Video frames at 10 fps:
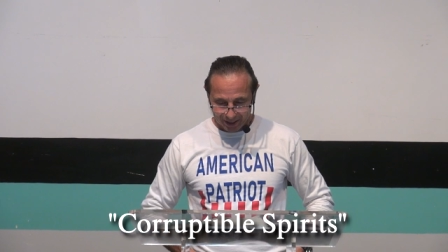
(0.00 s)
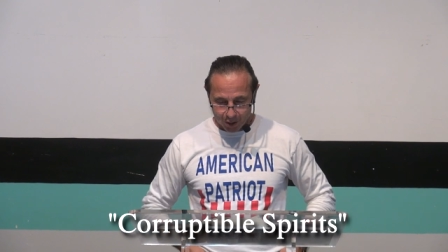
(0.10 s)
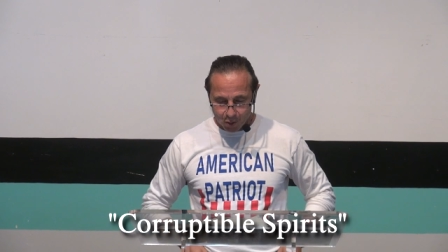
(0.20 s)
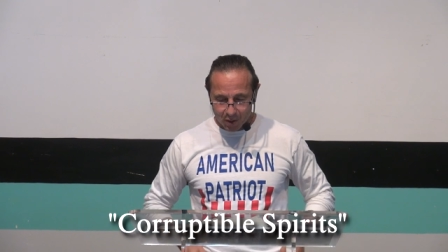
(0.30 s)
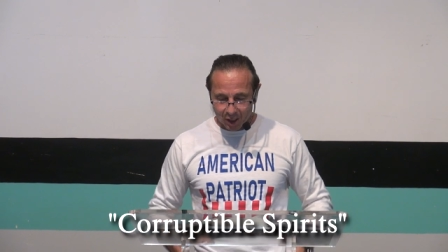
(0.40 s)

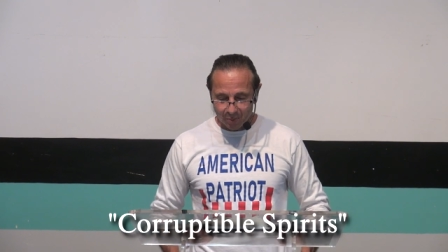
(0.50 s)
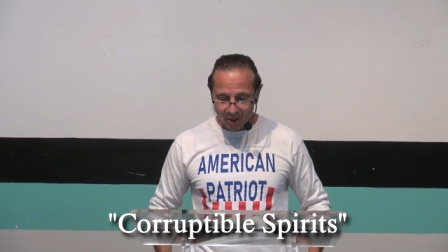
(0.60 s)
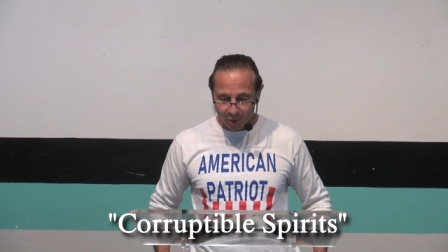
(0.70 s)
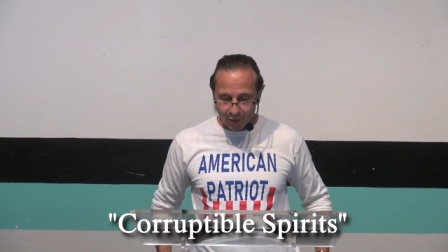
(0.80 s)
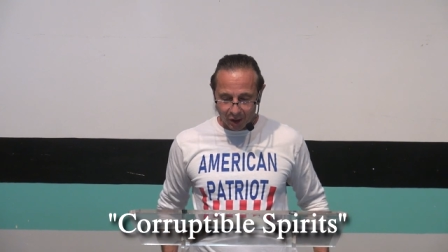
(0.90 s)
who has
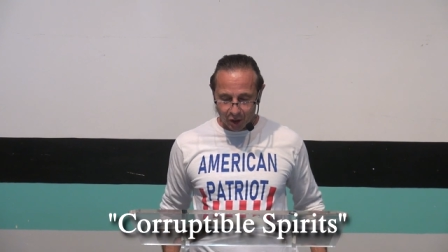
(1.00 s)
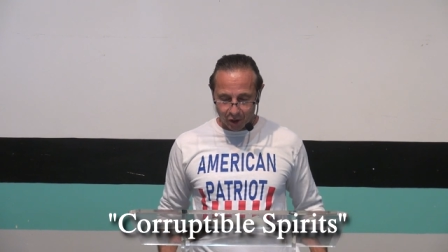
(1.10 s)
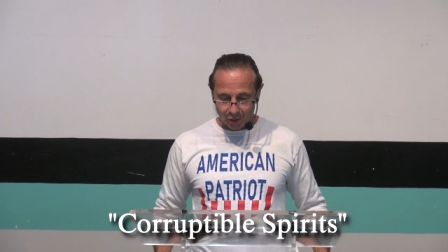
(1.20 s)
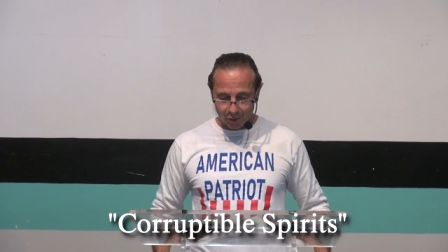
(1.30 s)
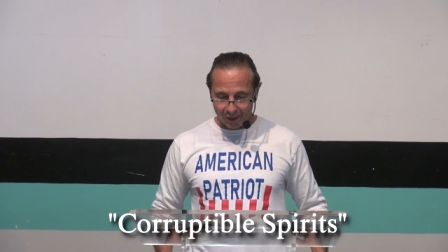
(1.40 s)
bewitched
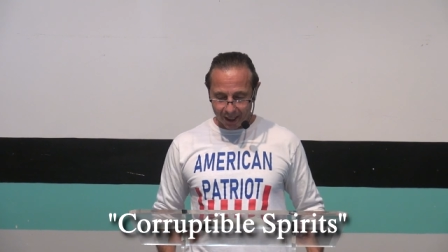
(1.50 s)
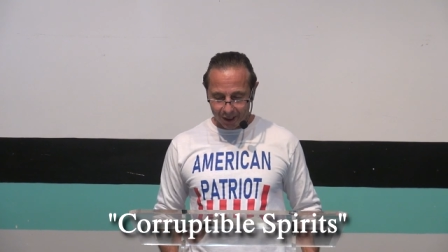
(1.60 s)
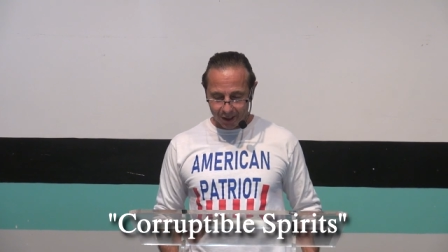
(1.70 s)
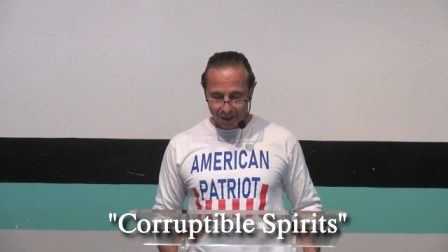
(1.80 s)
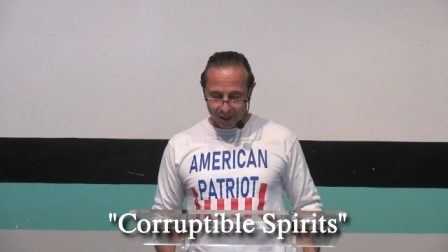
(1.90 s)
you that
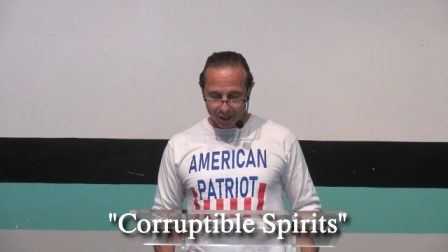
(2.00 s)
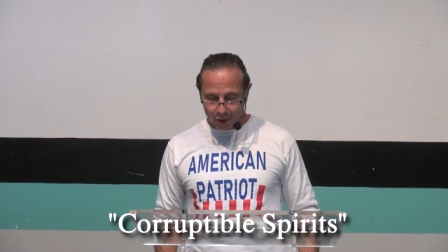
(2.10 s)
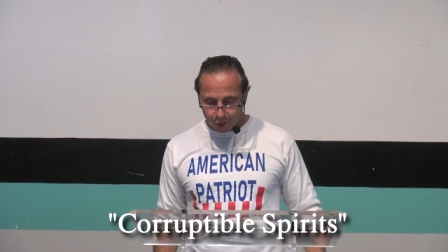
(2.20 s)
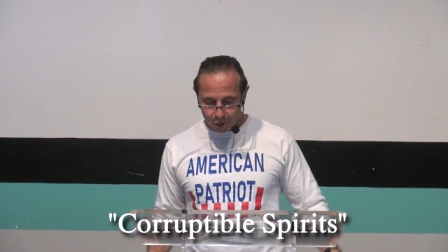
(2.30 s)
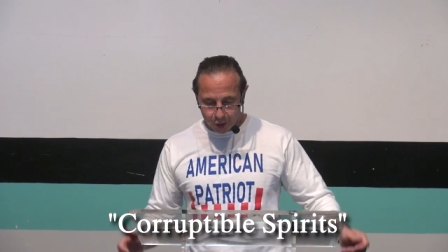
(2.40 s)

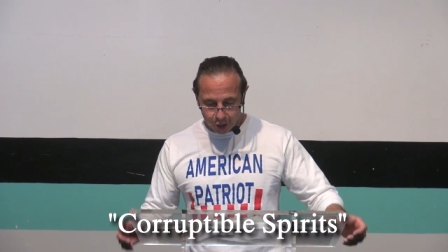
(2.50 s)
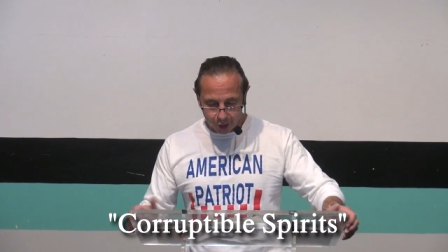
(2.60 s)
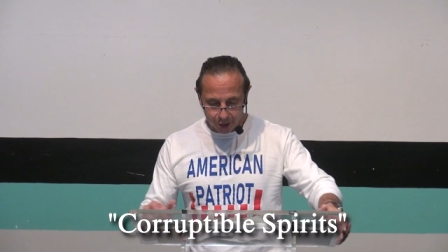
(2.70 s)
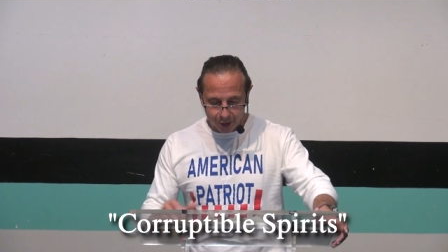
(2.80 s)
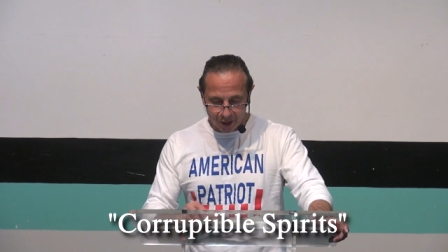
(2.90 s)
you
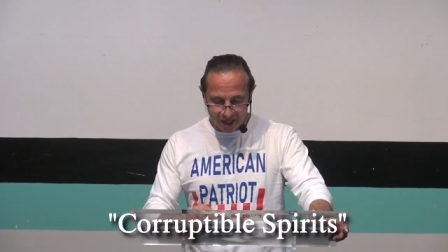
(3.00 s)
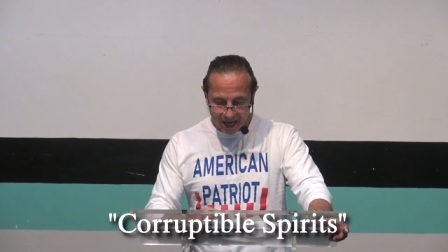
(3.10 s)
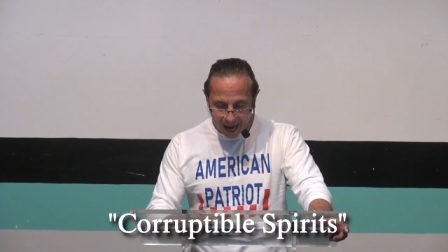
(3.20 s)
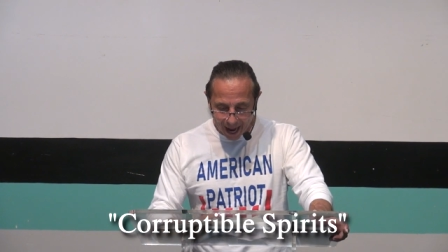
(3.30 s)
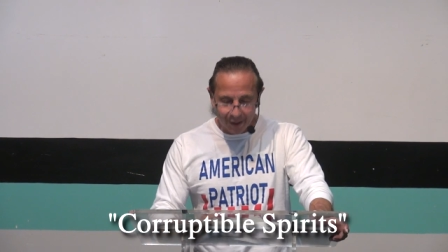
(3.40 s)
should
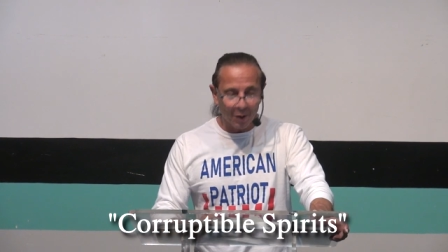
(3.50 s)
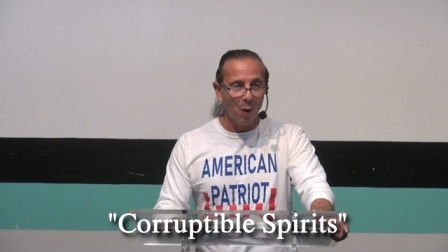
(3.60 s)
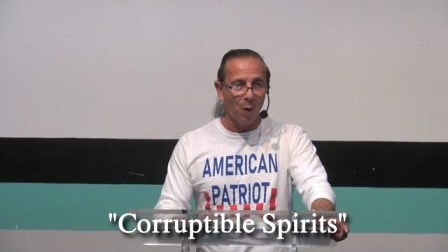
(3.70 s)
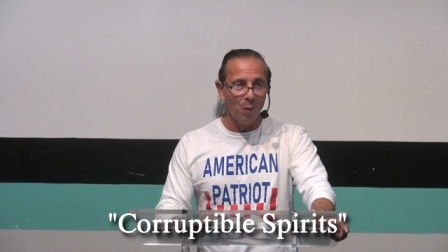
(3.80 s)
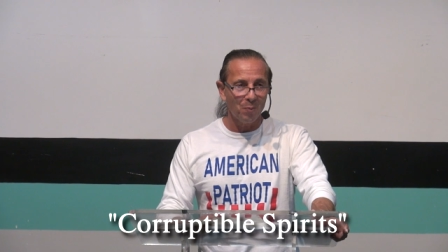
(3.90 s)
not
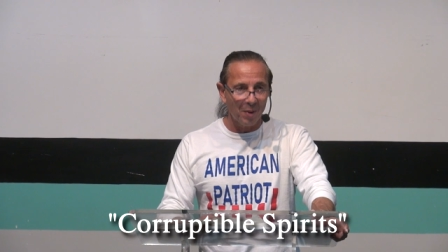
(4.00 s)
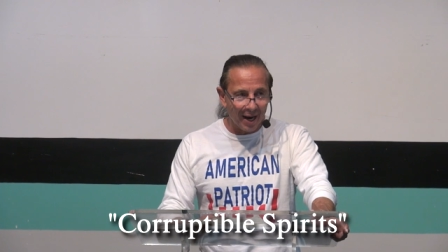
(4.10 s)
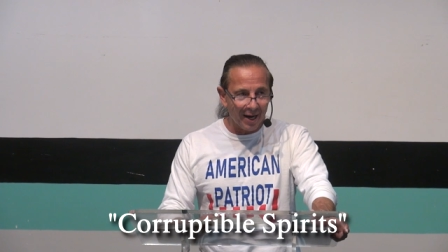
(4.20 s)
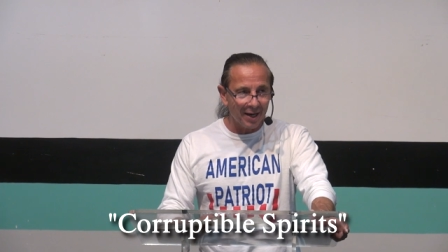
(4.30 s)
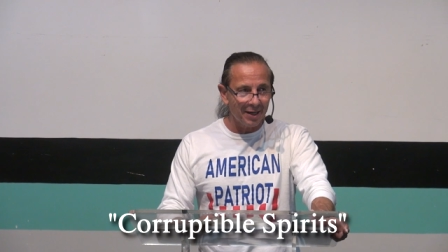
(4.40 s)

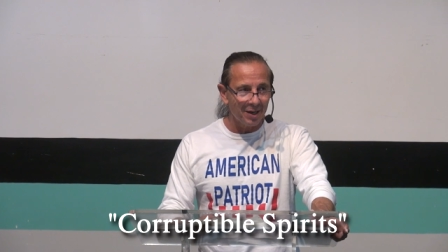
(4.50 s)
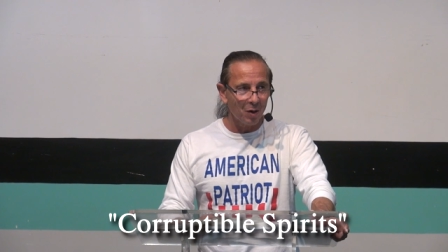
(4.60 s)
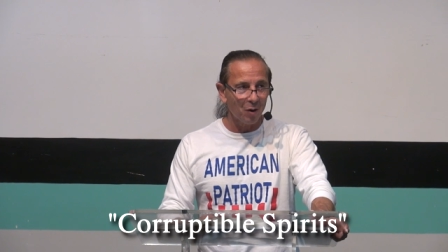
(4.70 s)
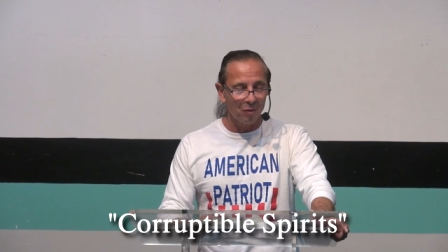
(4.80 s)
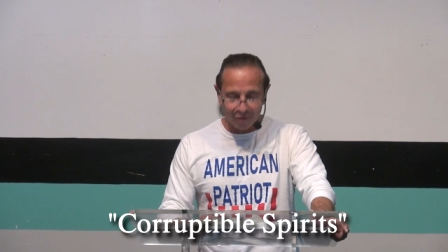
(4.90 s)
obey
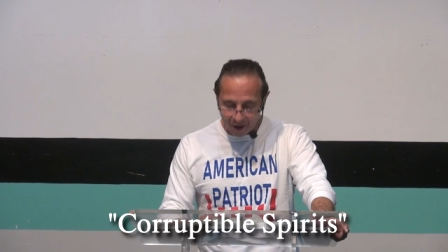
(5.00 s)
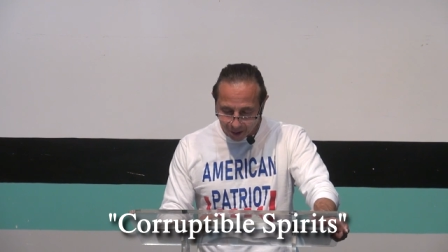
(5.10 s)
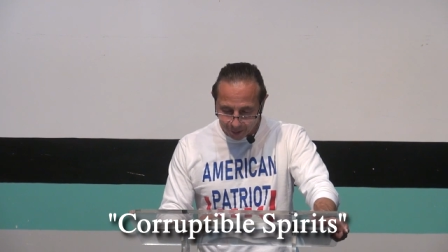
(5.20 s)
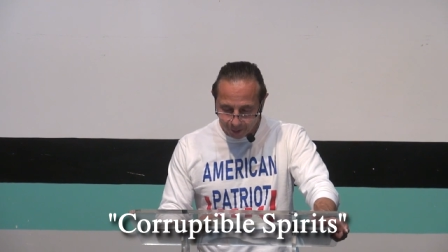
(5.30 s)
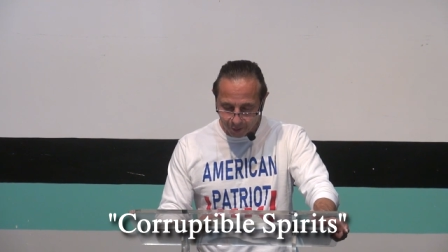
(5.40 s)
or
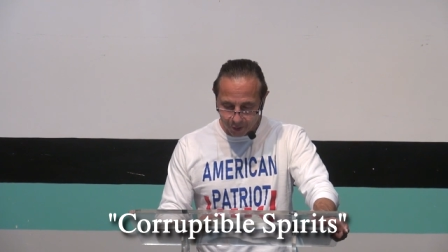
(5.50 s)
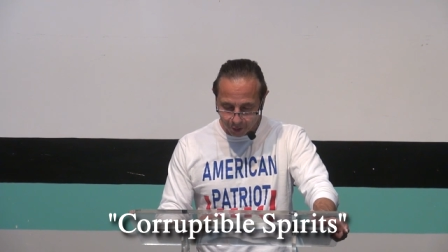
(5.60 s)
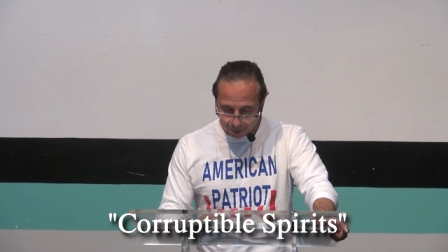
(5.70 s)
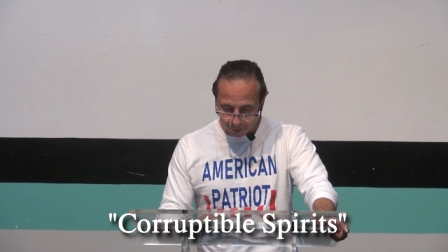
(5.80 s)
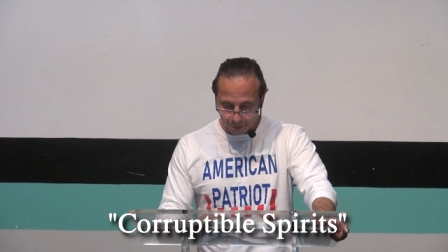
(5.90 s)
follow the
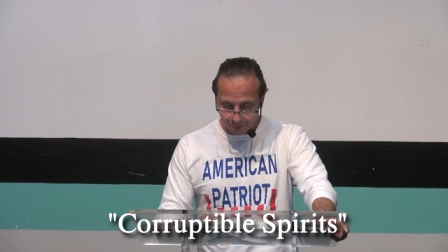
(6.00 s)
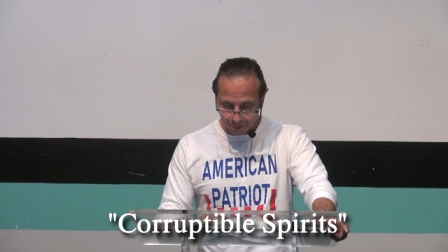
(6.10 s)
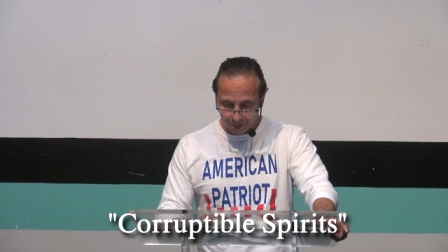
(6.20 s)
truth,